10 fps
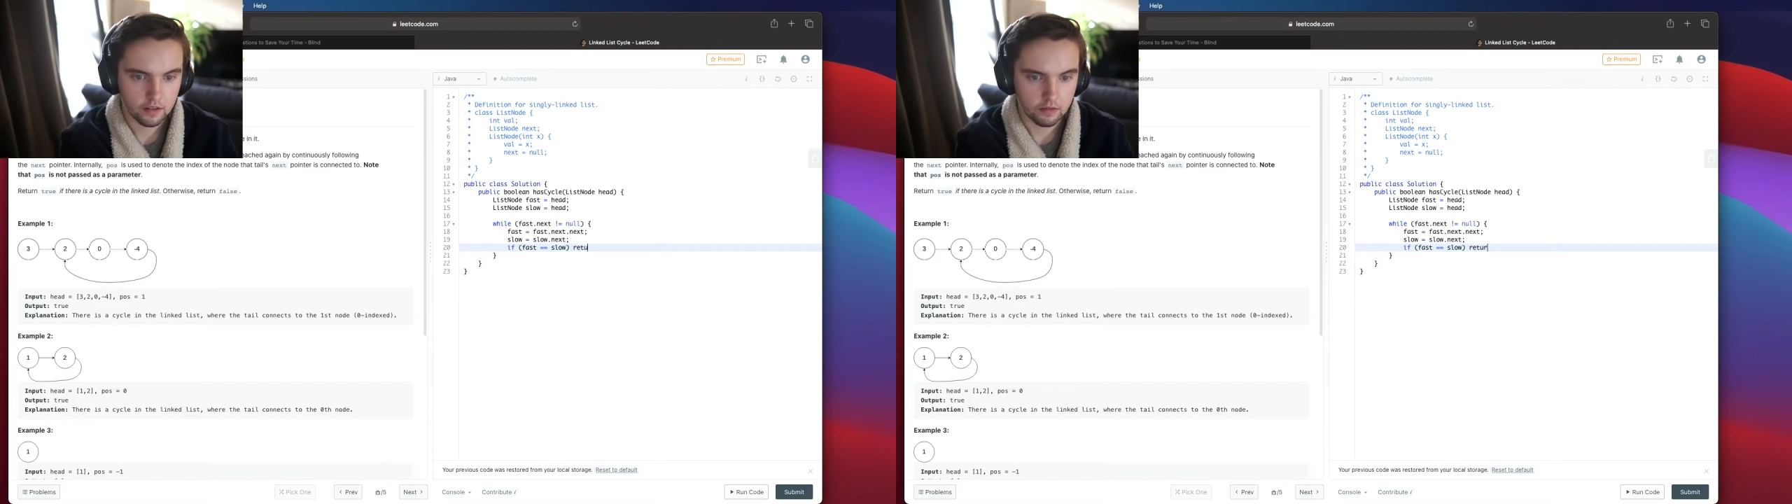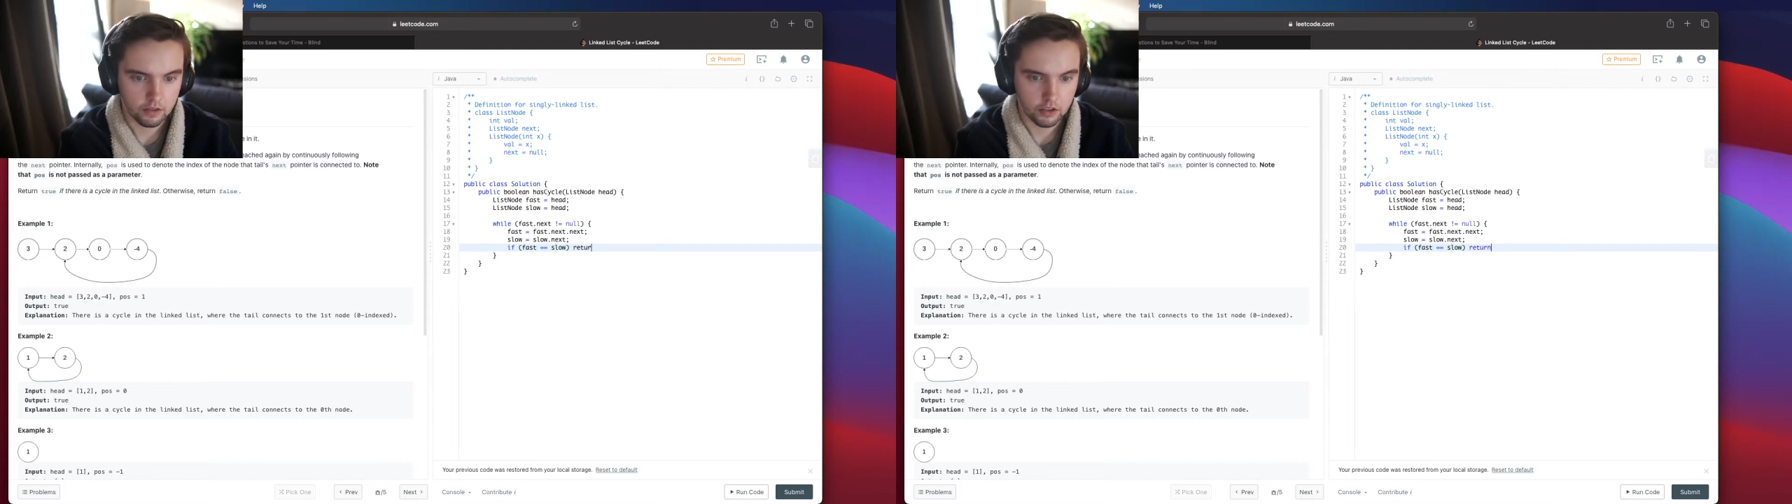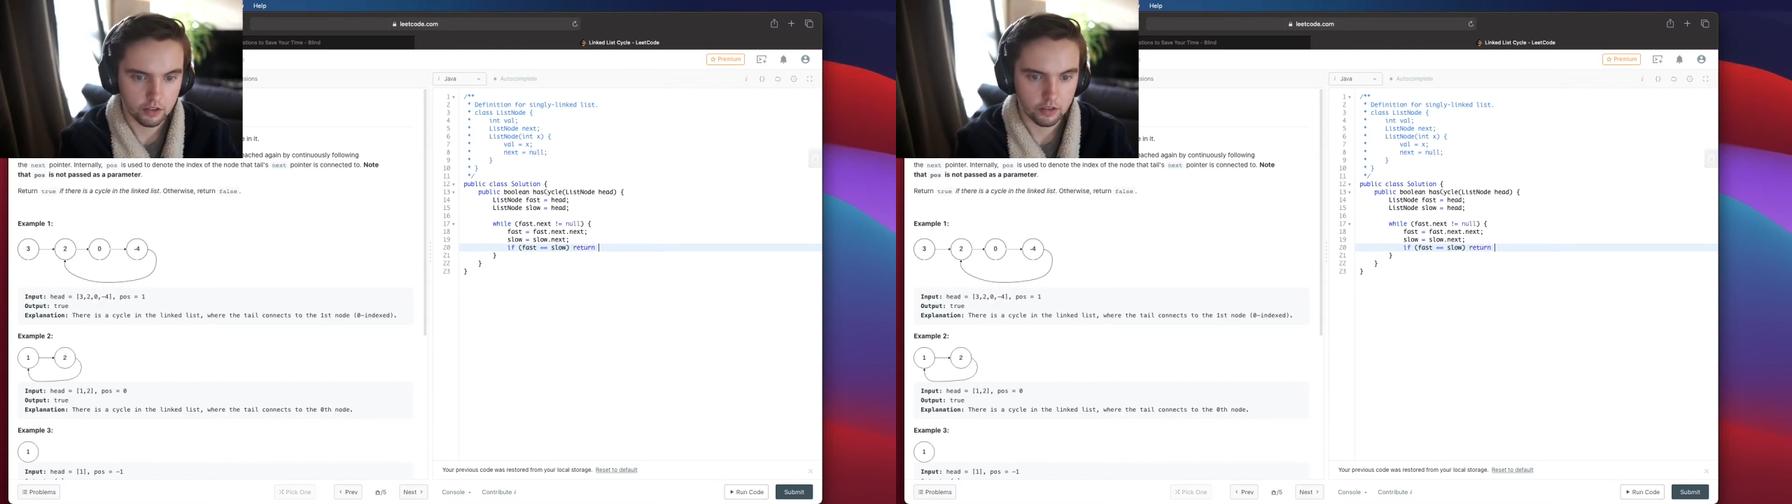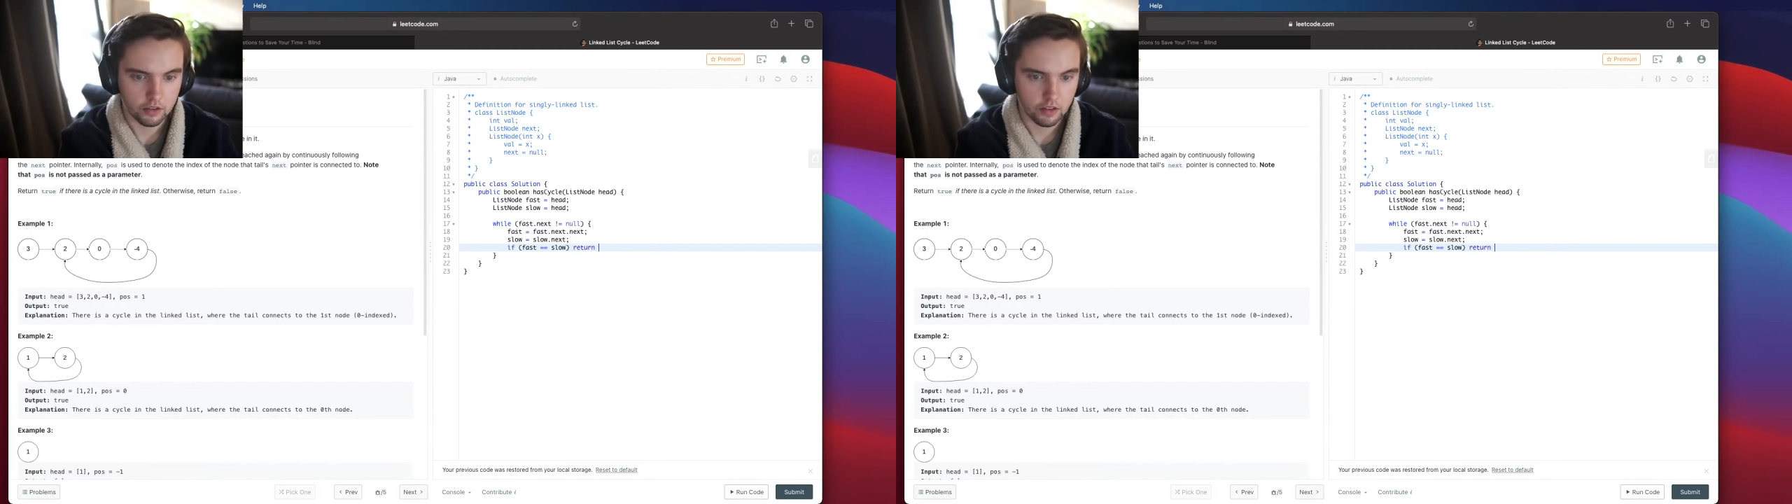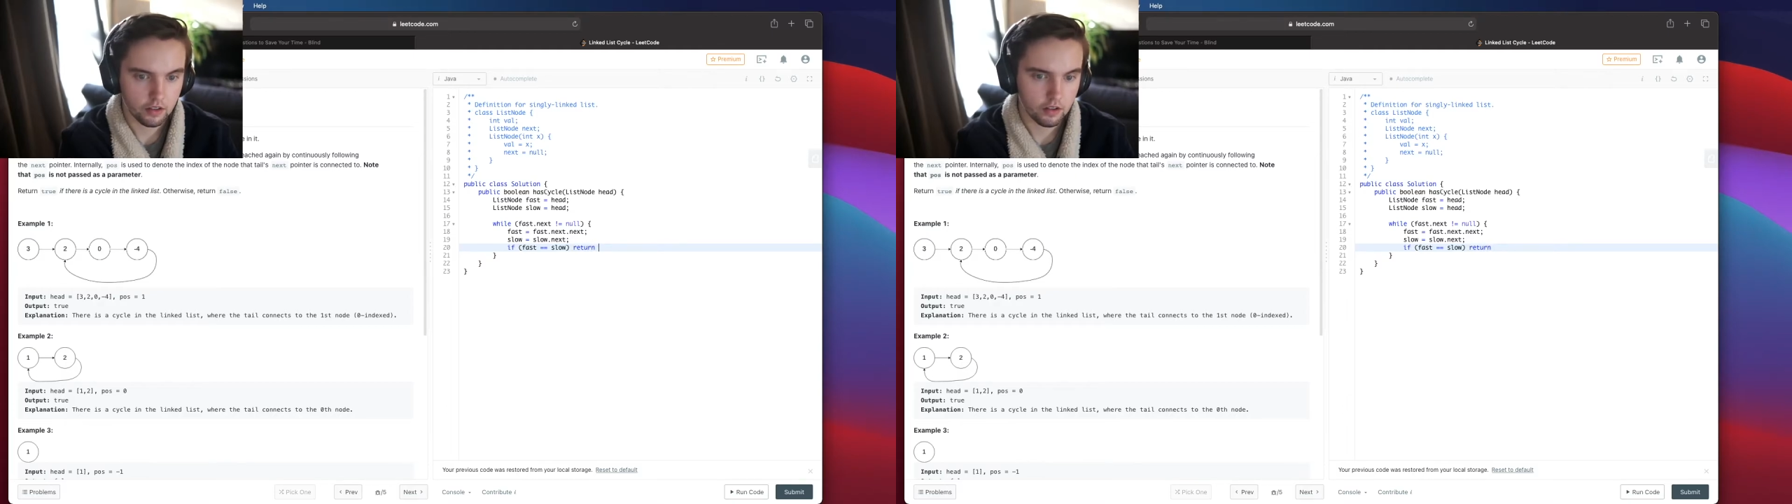
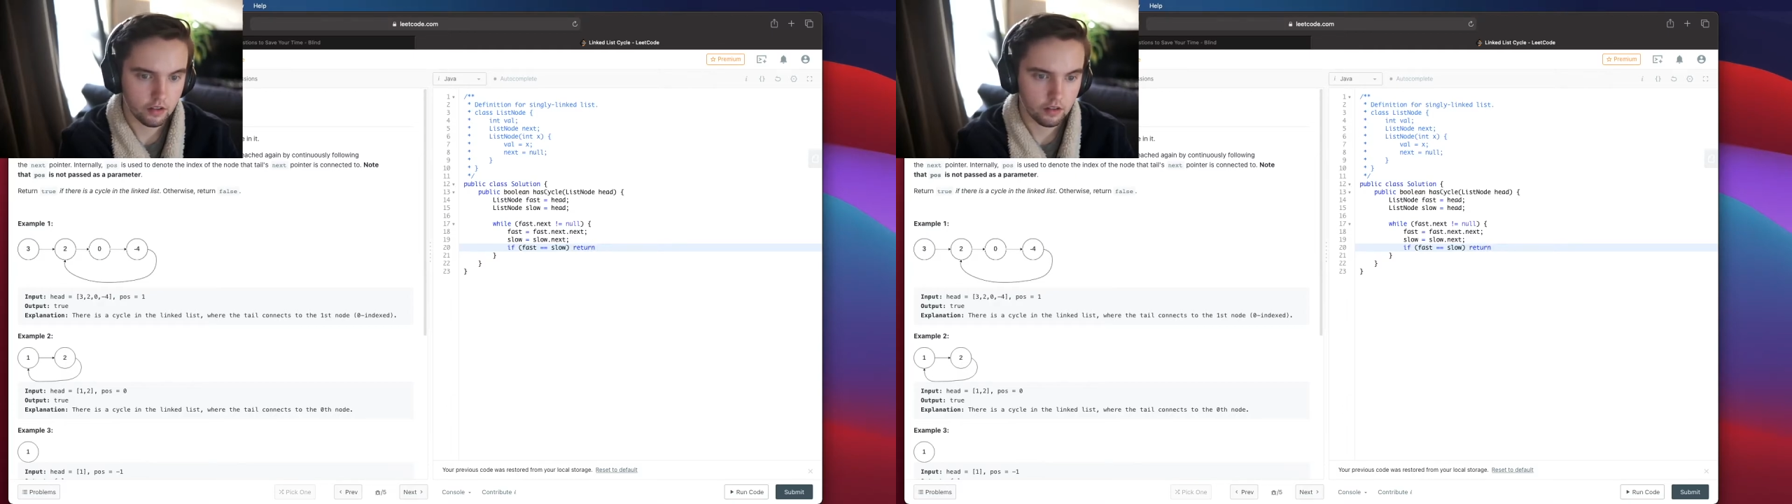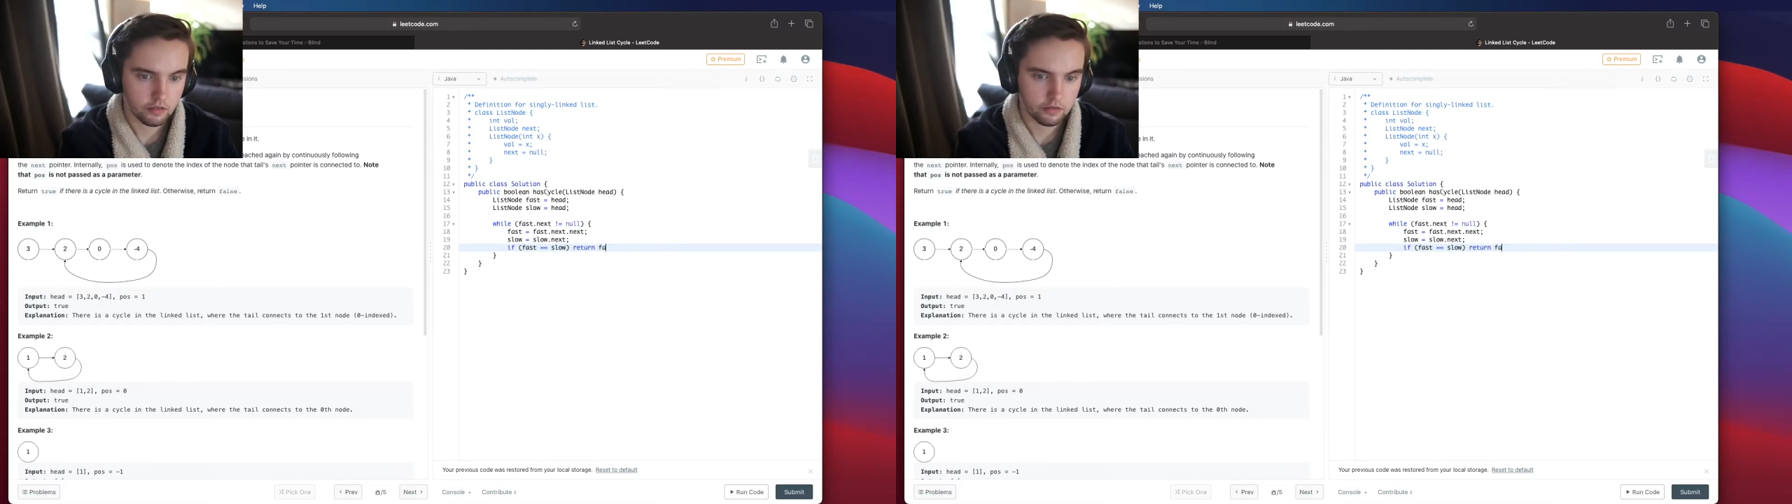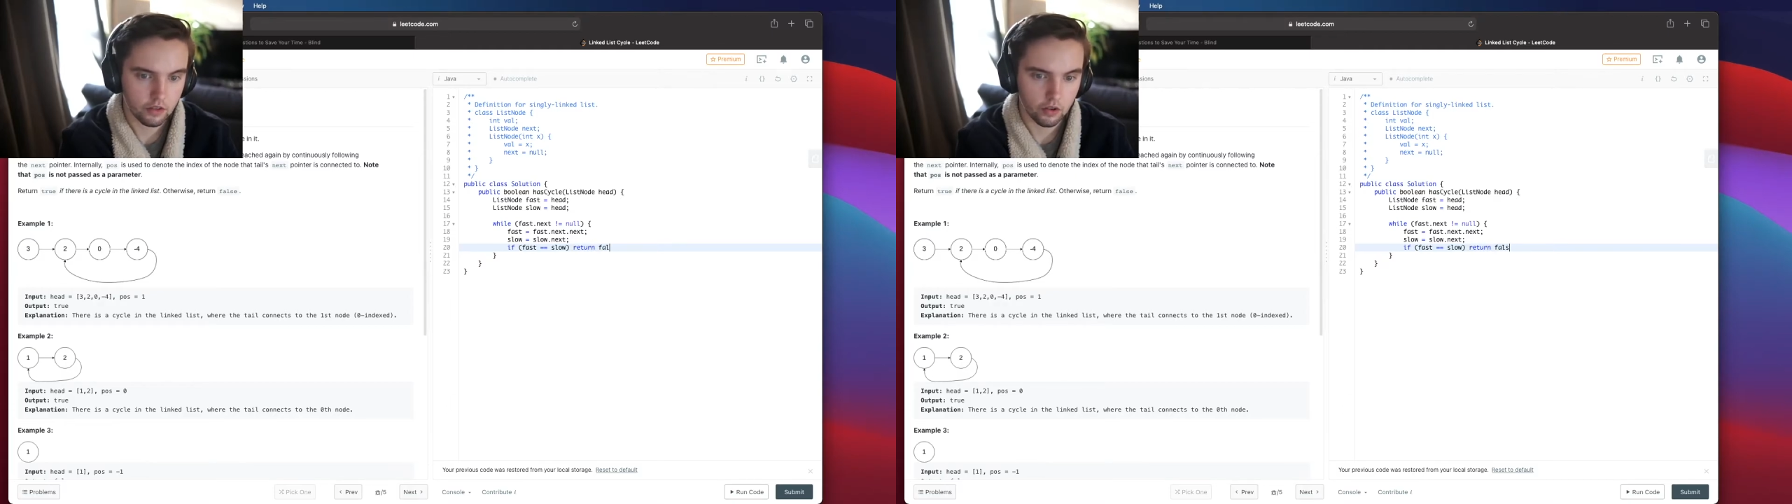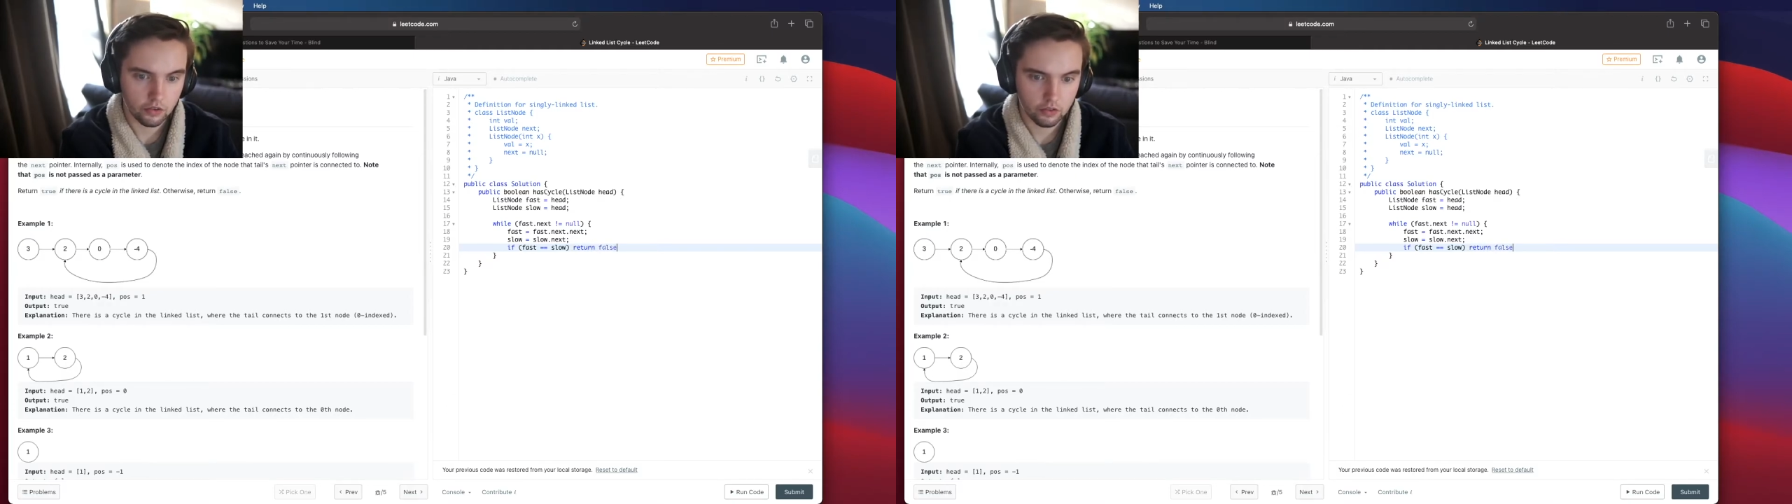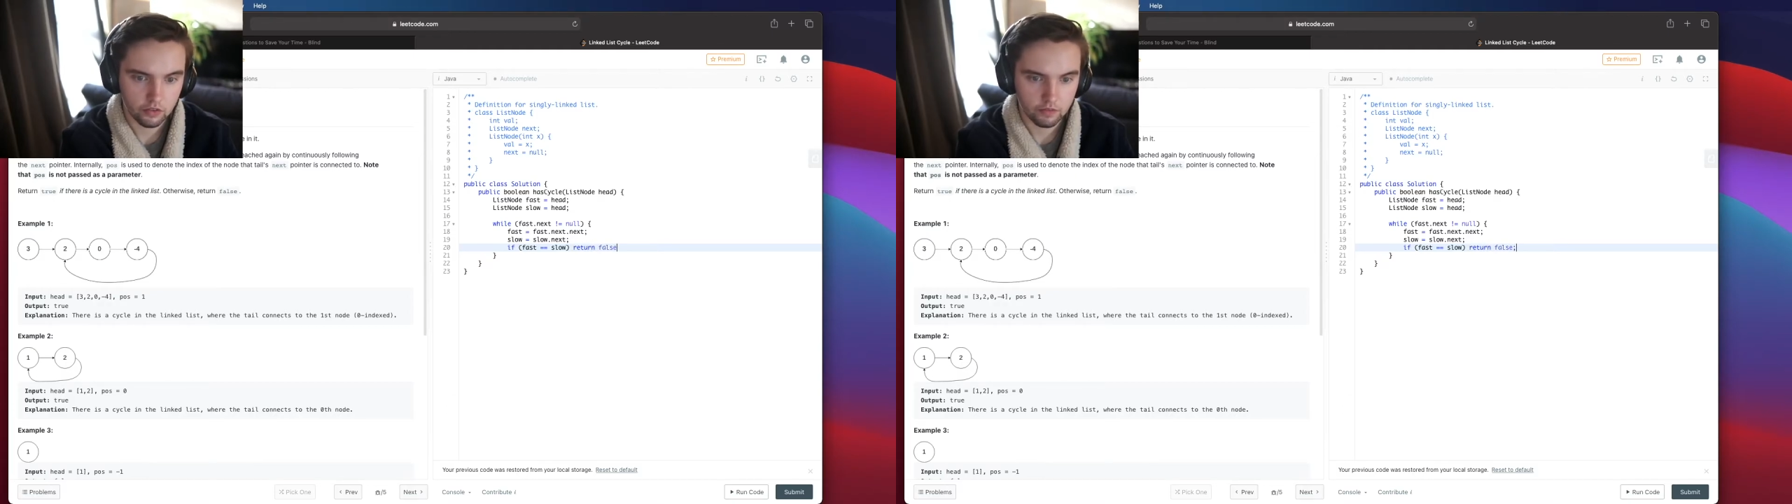return
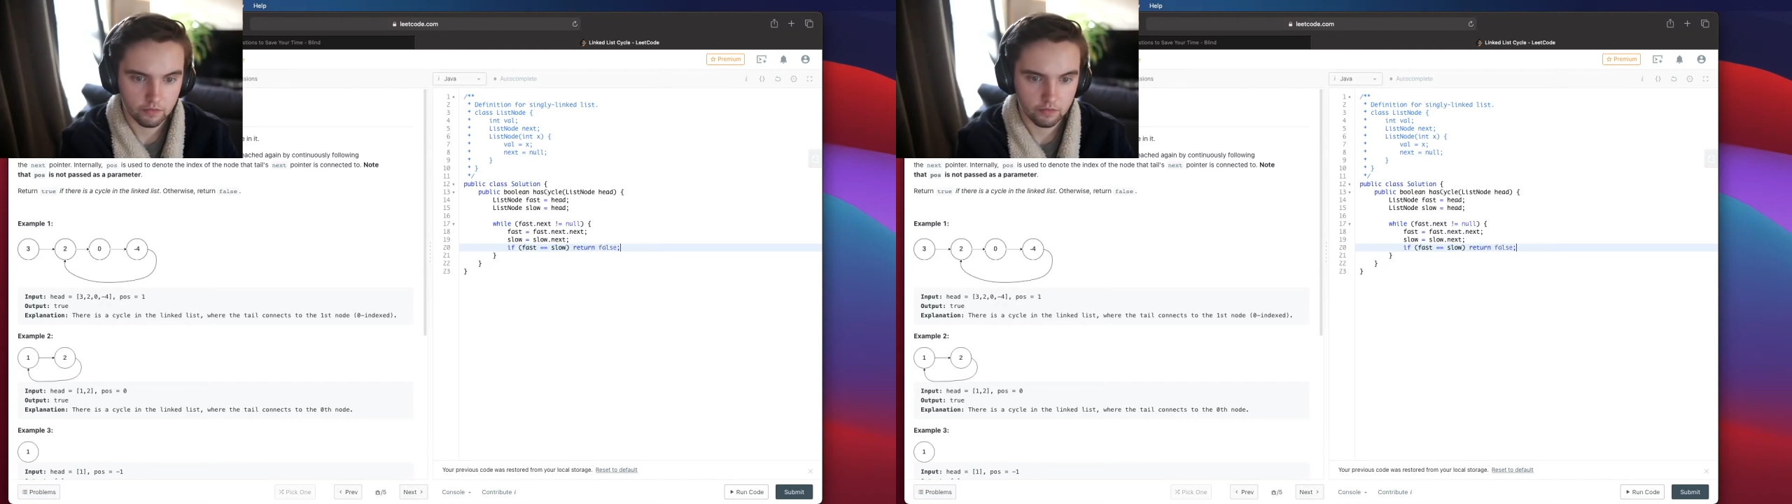false